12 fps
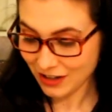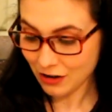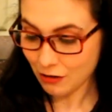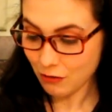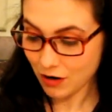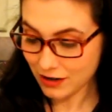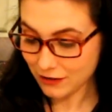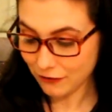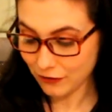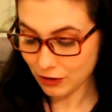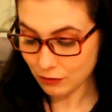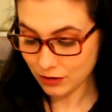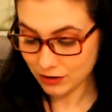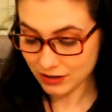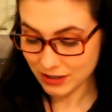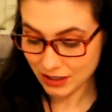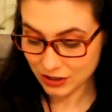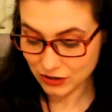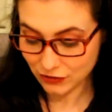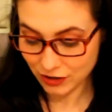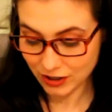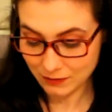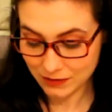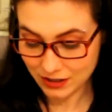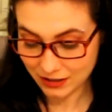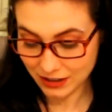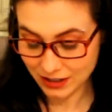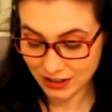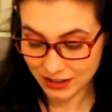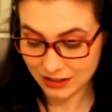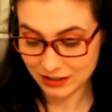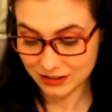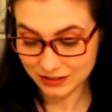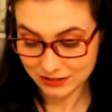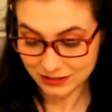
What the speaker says: One fewer dish for him to clean.